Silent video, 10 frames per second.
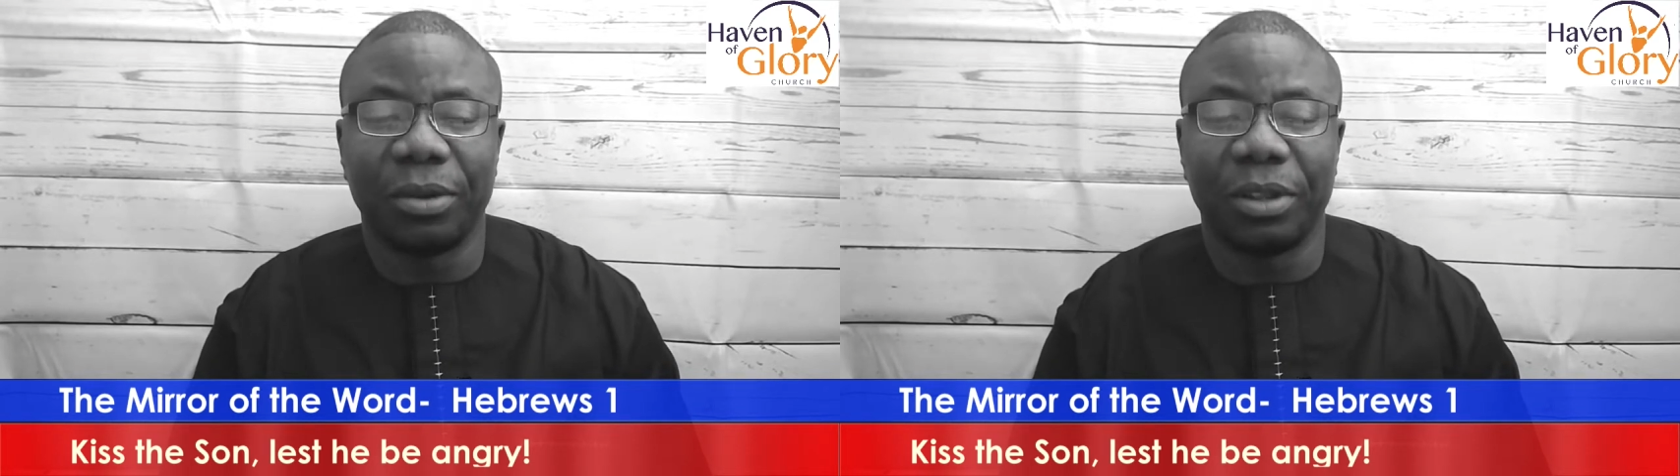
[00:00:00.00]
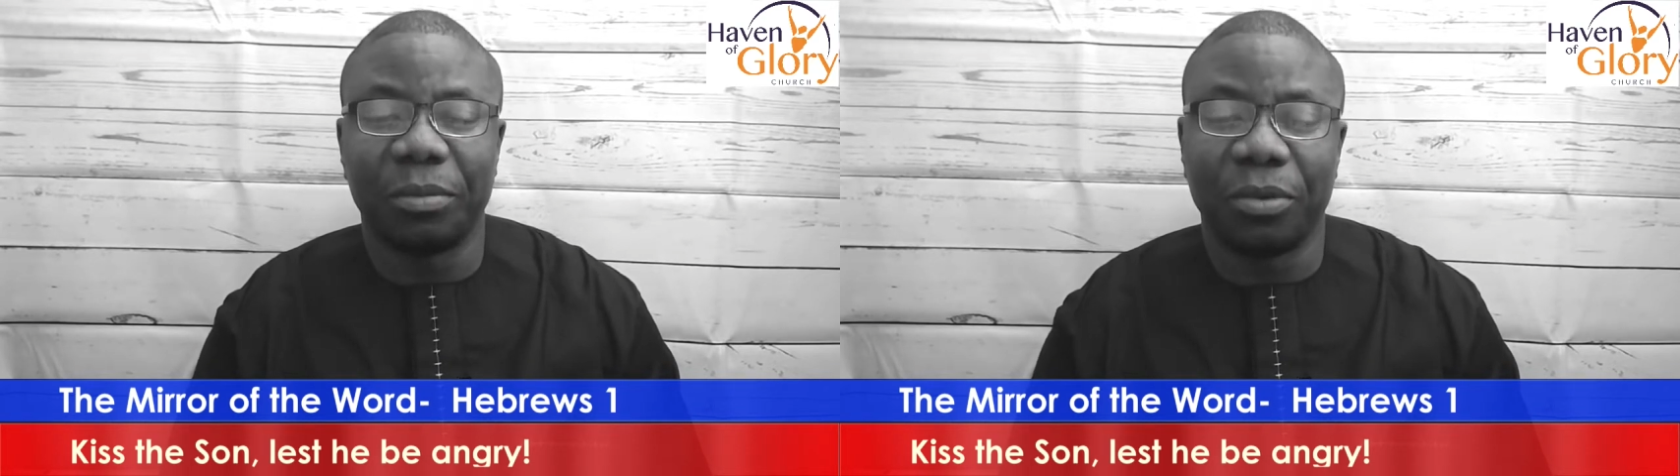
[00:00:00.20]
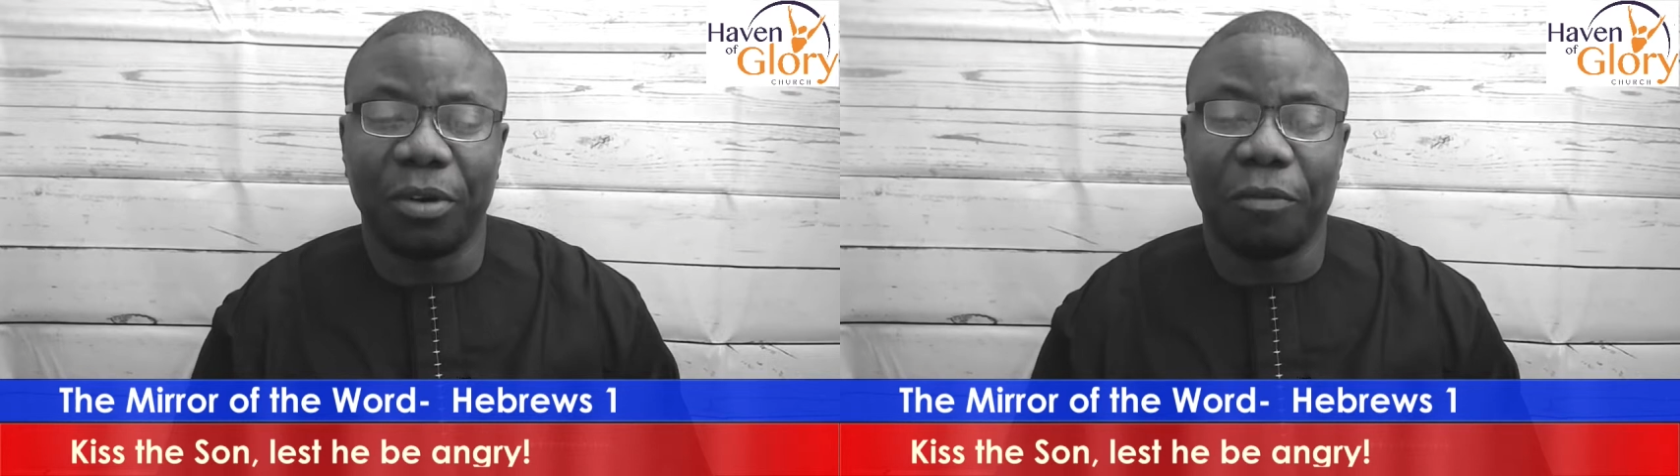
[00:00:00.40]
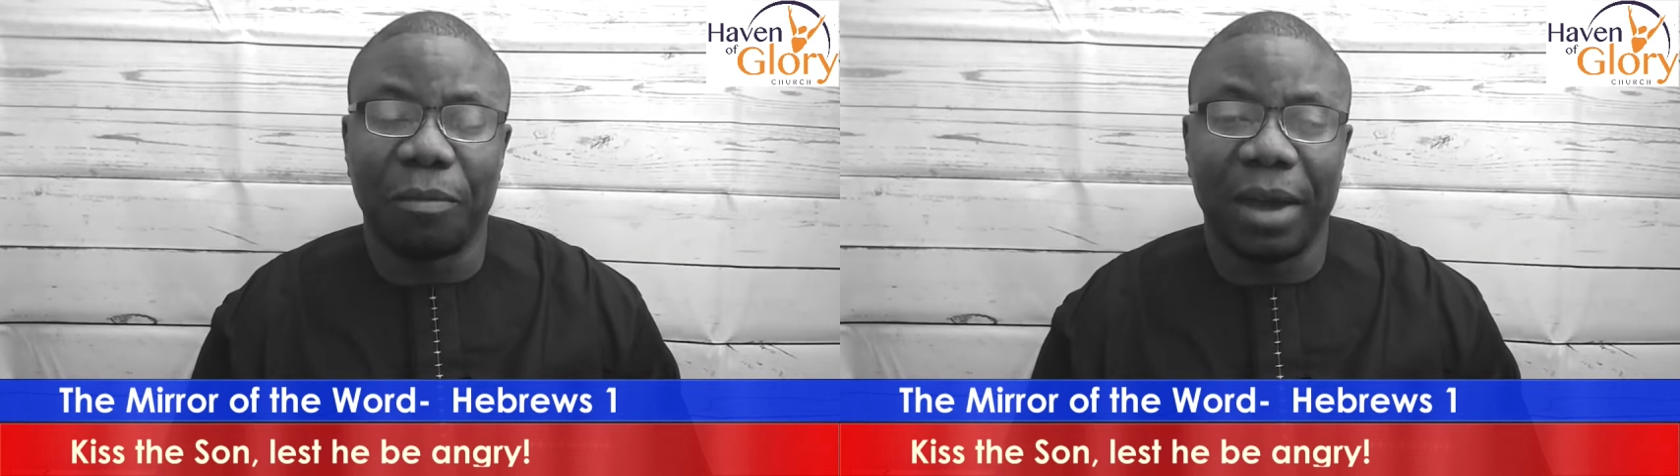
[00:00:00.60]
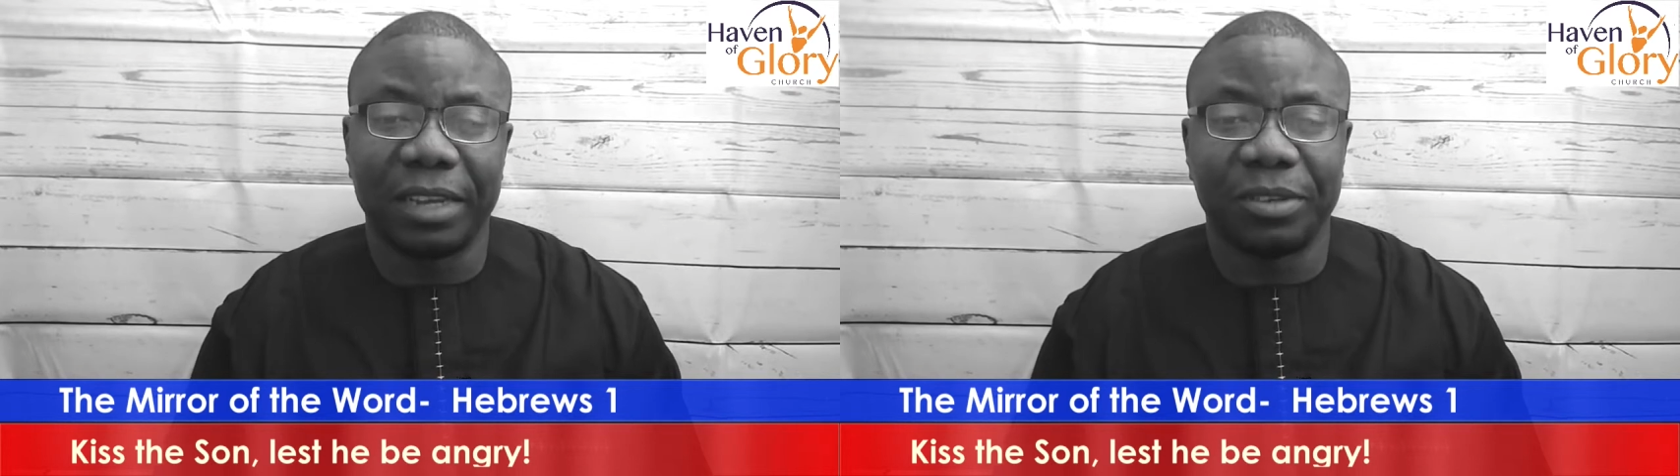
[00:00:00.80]
on the book of
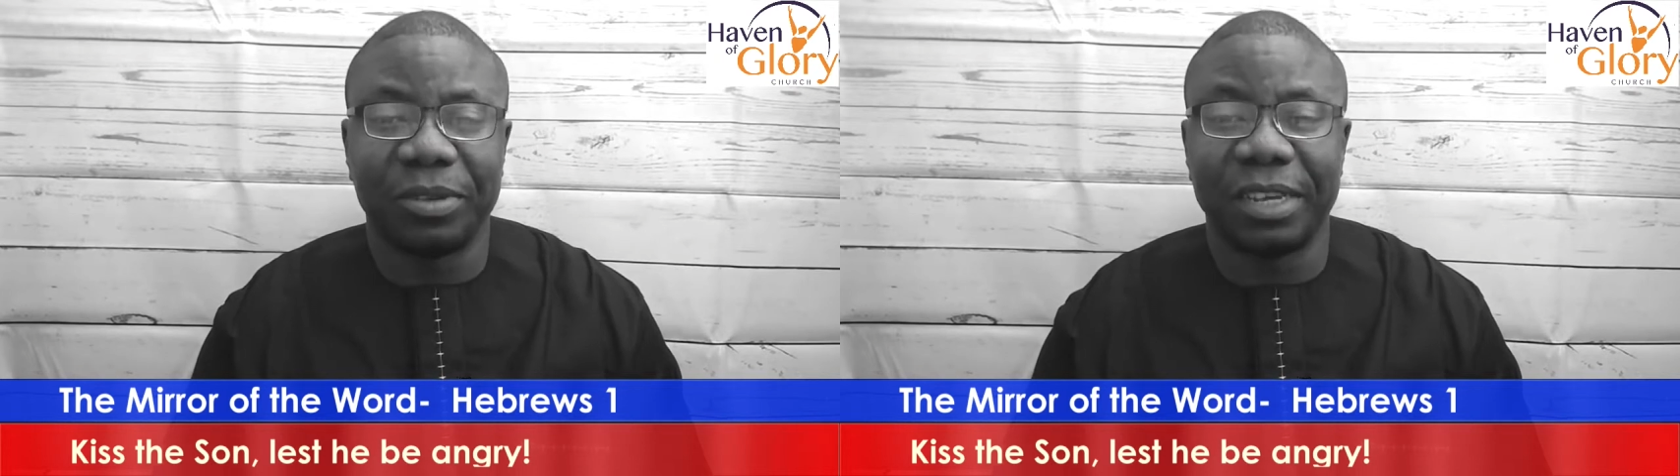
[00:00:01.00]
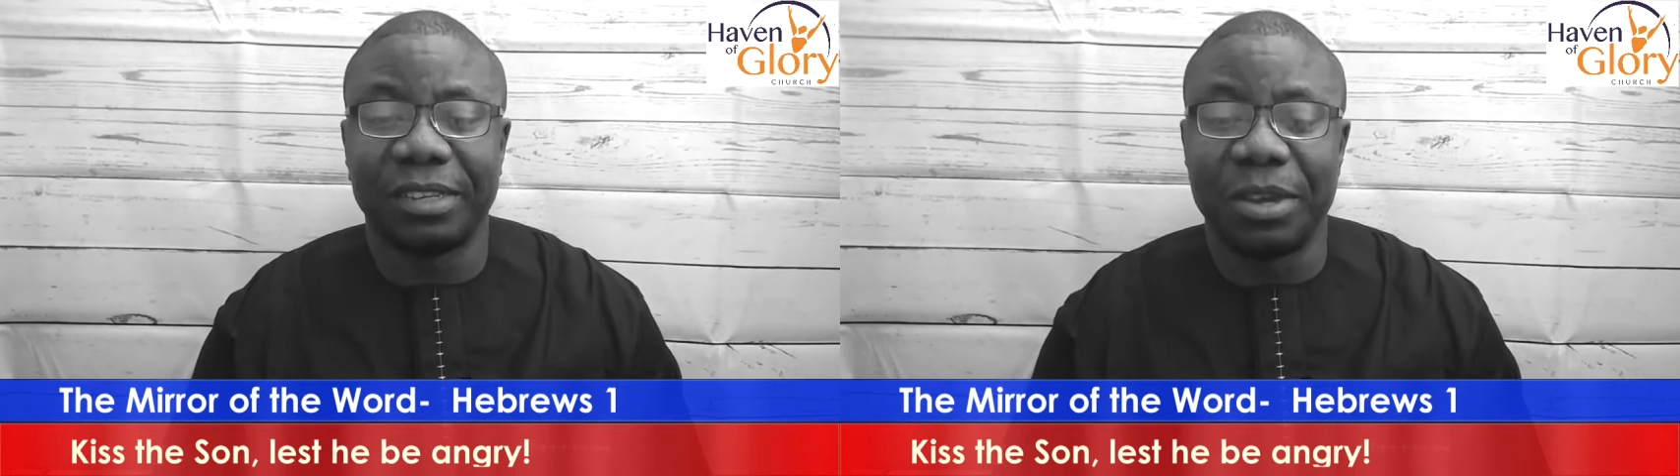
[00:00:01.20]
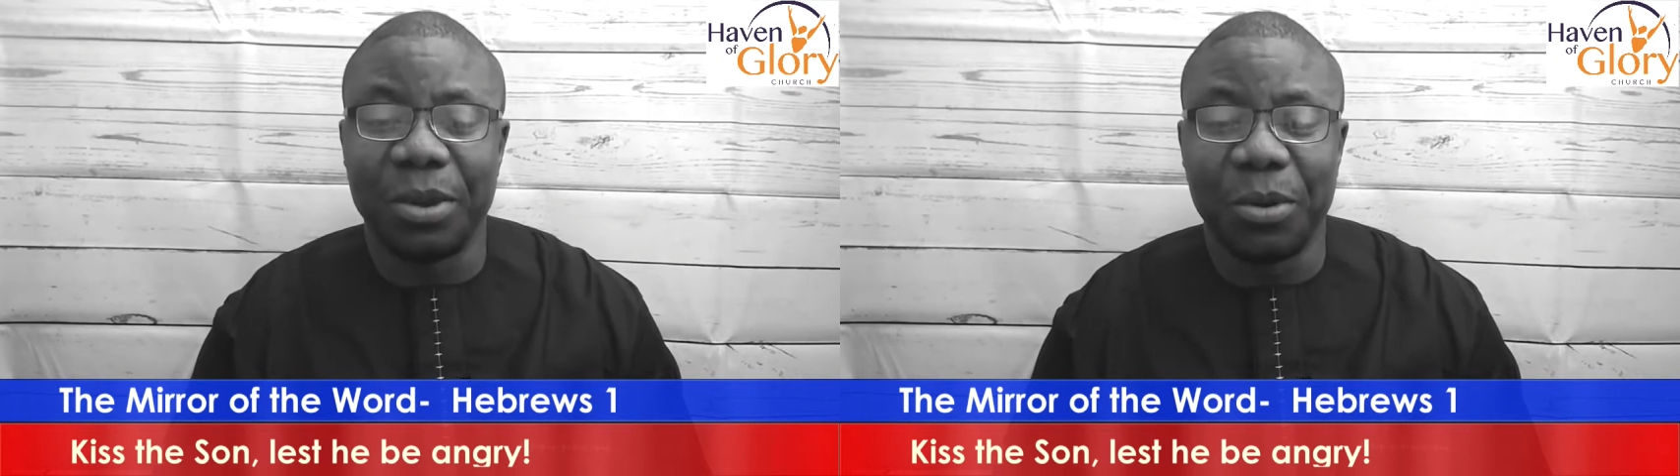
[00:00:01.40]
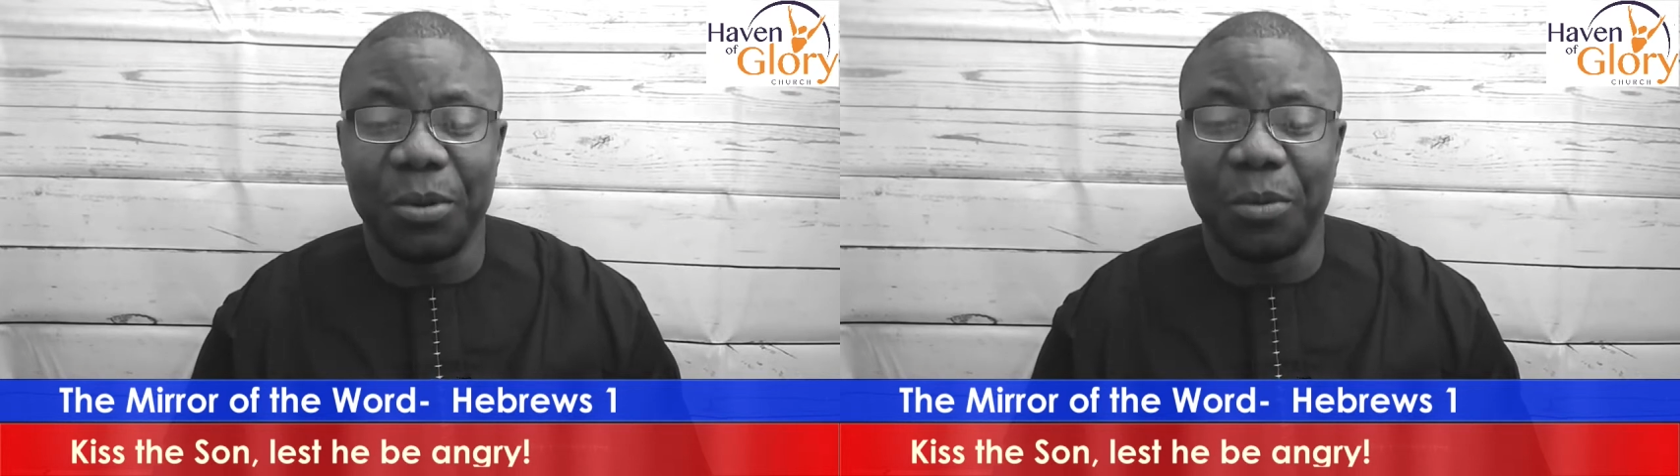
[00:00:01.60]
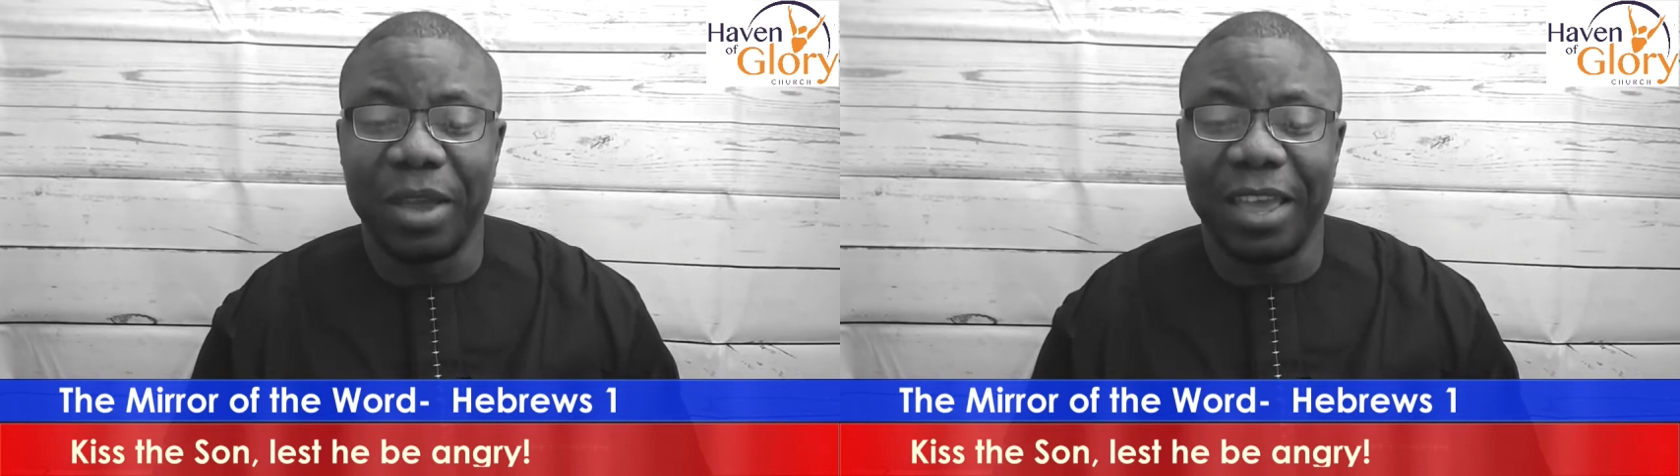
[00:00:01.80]
Matthew. There is
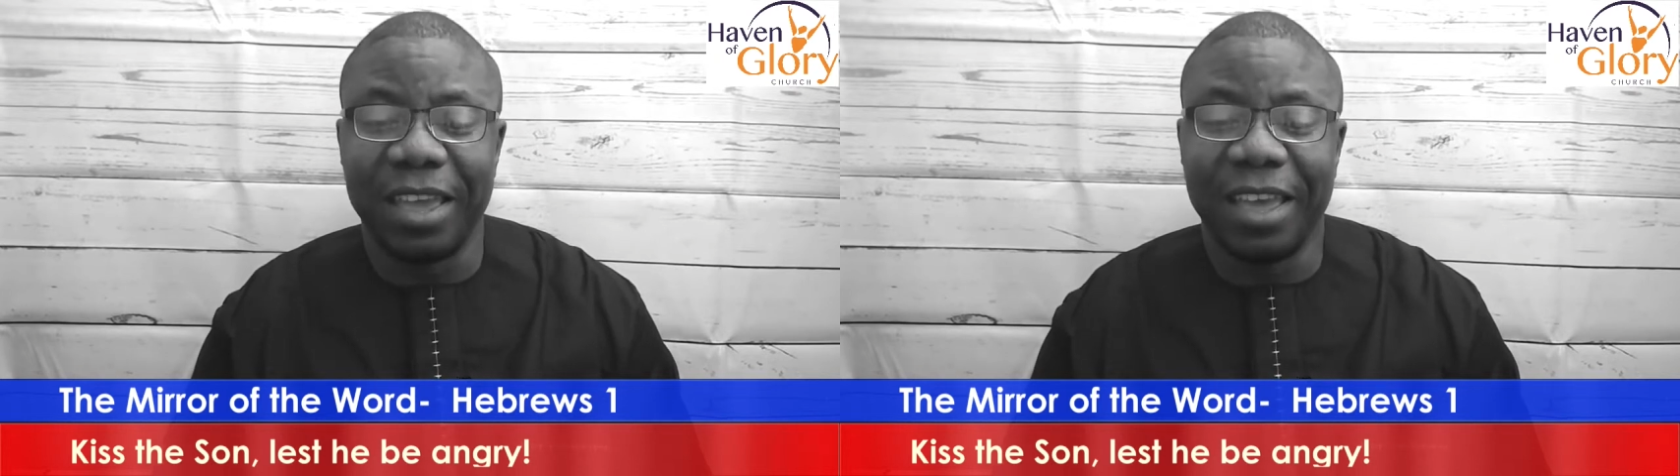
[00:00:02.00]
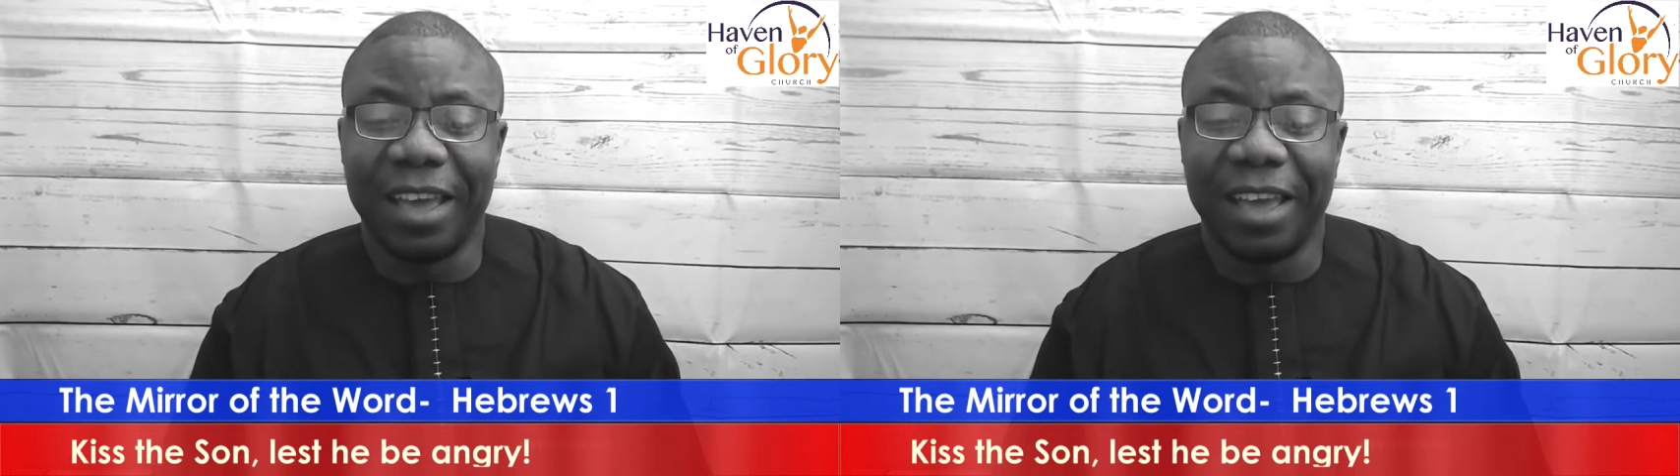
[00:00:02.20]
no way